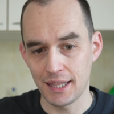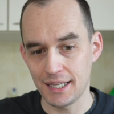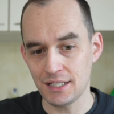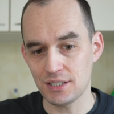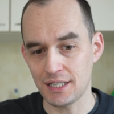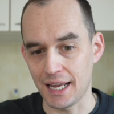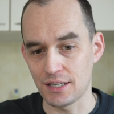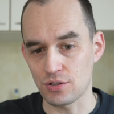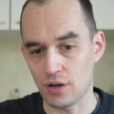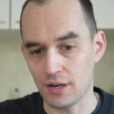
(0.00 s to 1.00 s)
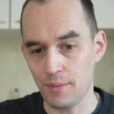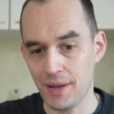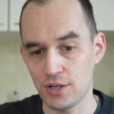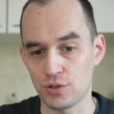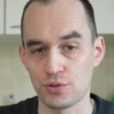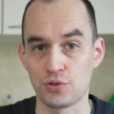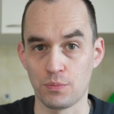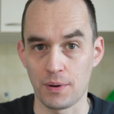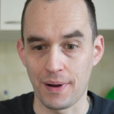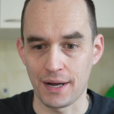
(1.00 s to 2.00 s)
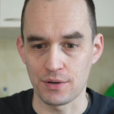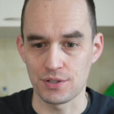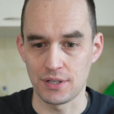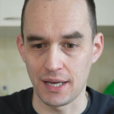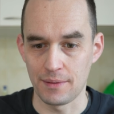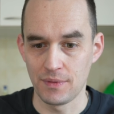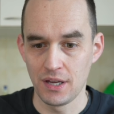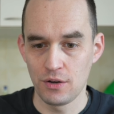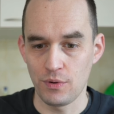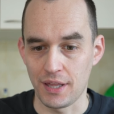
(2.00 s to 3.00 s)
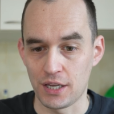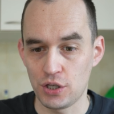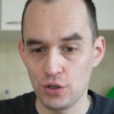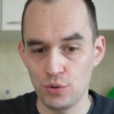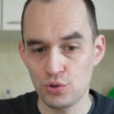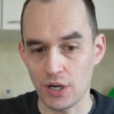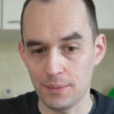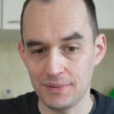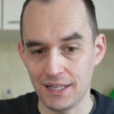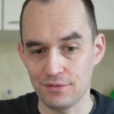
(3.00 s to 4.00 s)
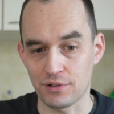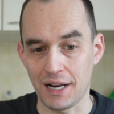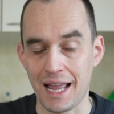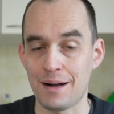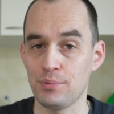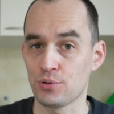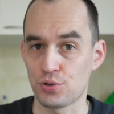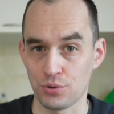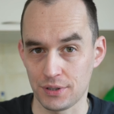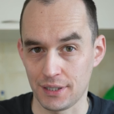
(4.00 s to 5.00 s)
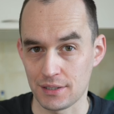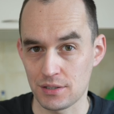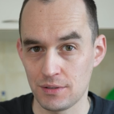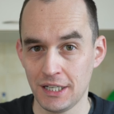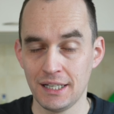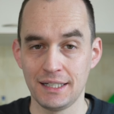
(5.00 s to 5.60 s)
Things gains automation superpowers today with a huge update for Apple Shortcuts."